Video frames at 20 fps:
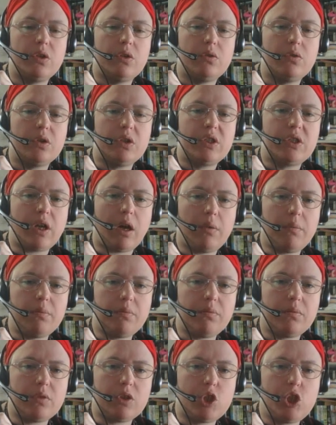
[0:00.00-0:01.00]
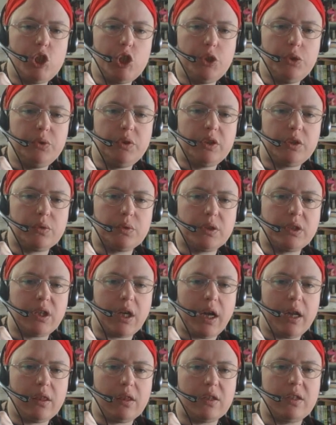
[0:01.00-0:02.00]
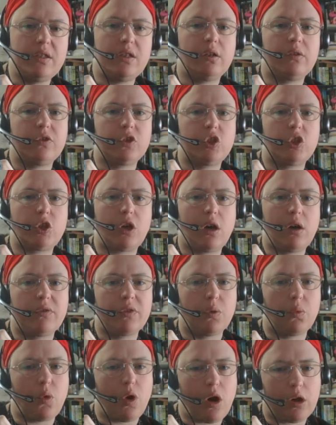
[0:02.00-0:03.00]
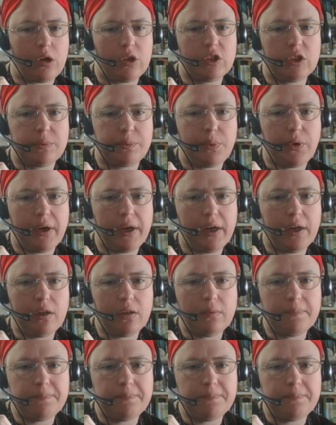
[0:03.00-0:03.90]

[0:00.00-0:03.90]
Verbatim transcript: Some choose to recite the Silver Star of the Waters prayer.